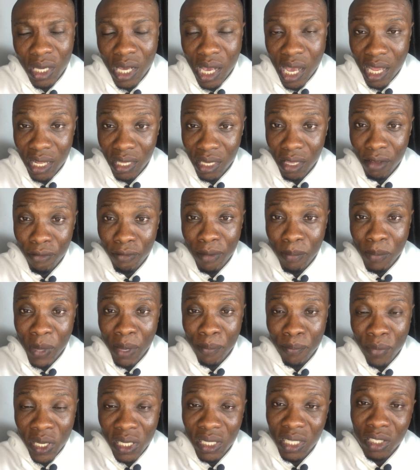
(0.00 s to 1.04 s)
And if my
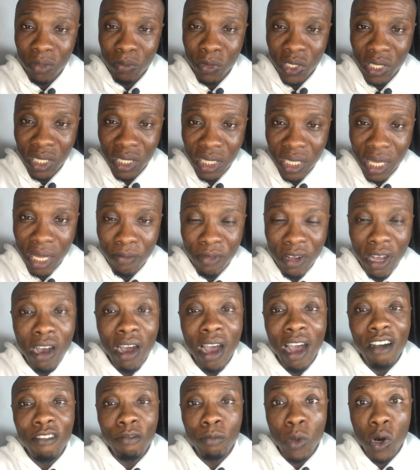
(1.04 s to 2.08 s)
page is monetized, I'll
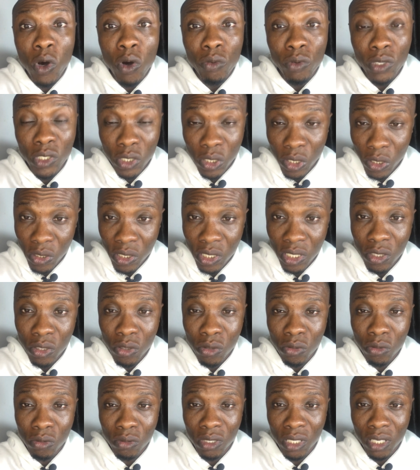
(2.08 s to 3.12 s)
have more resources
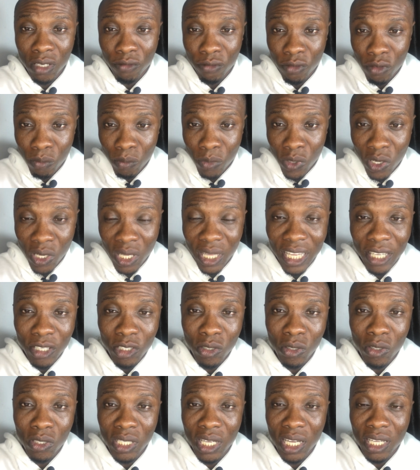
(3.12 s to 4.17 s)
to give you more
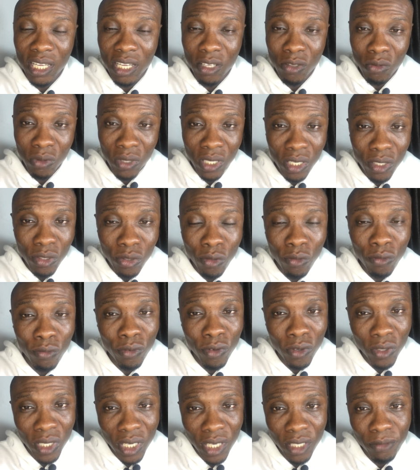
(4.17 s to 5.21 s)
lectures and educate you
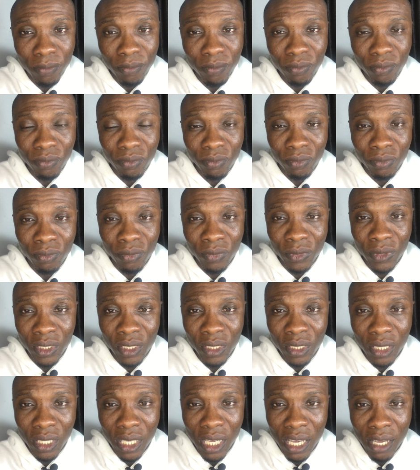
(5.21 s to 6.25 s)
further.
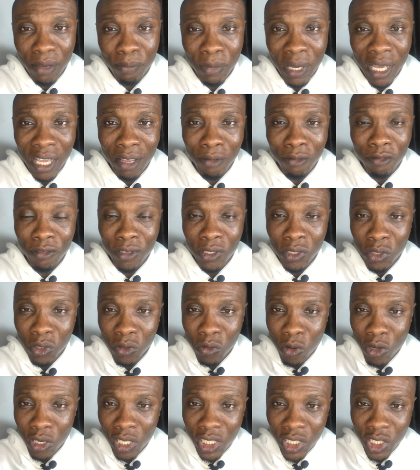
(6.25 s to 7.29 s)
And my video
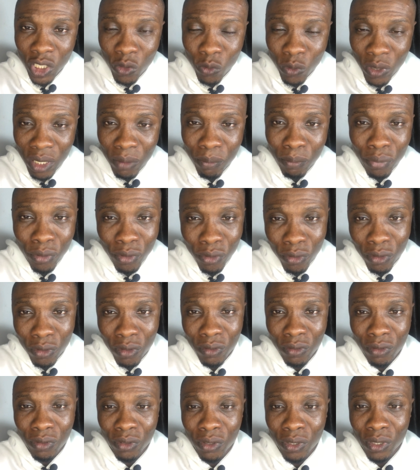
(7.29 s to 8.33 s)
quality will
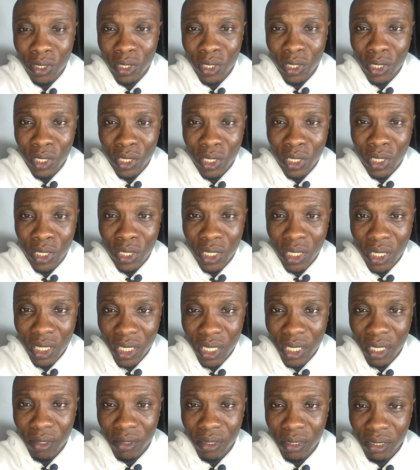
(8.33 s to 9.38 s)
improve.
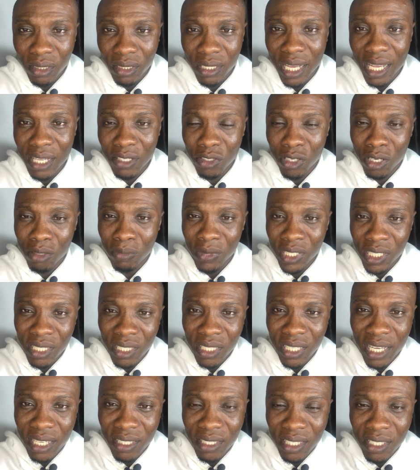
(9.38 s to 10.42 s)
There are some
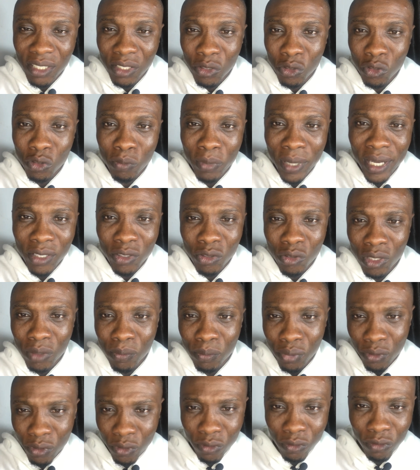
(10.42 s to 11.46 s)
things I still need to buy to
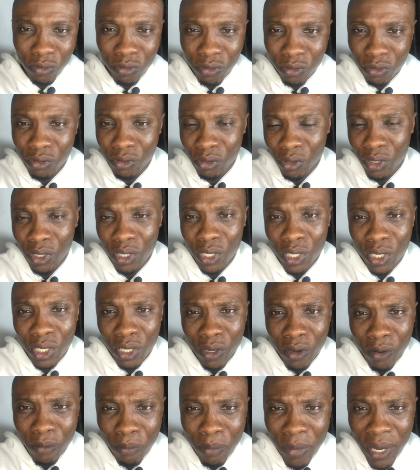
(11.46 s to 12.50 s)
improve
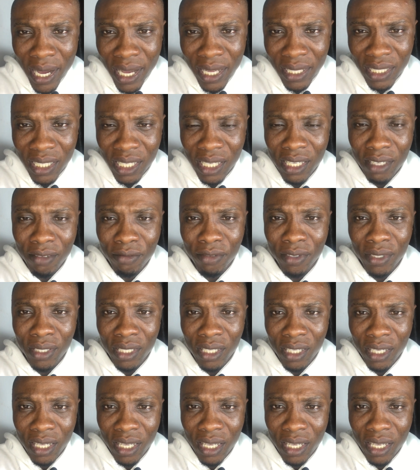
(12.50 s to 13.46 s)
my delivery